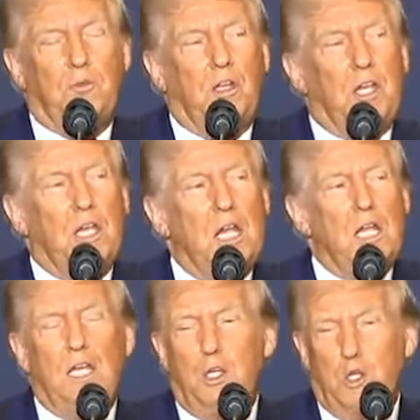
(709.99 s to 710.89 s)
and
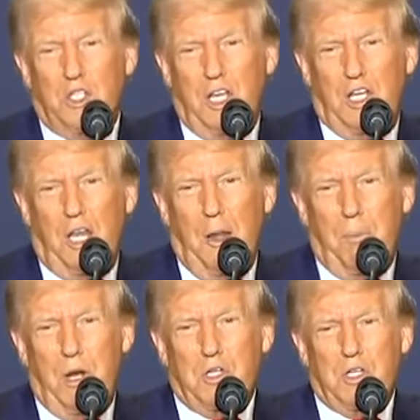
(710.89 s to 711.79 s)
he used that to keep
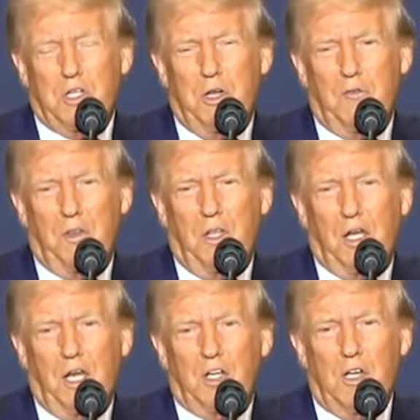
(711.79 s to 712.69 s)
prices low for the
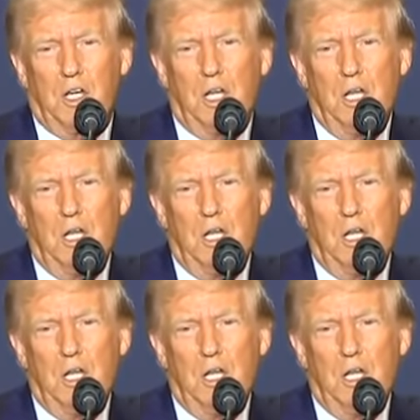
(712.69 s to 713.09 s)
election.